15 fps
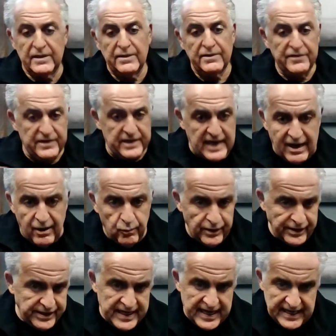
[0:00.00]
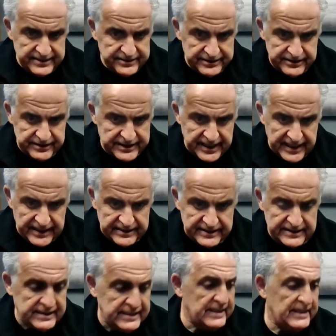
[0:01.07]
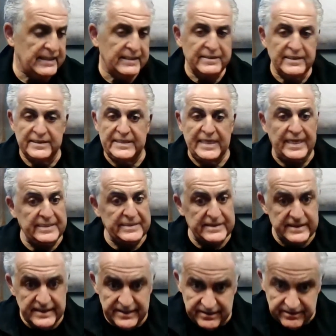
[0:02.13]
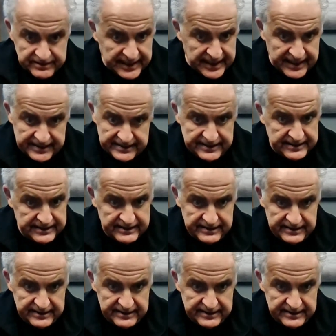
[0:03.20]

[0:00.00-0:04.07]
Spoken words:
The Kyle Wittenhauser case, the Dennis Little case,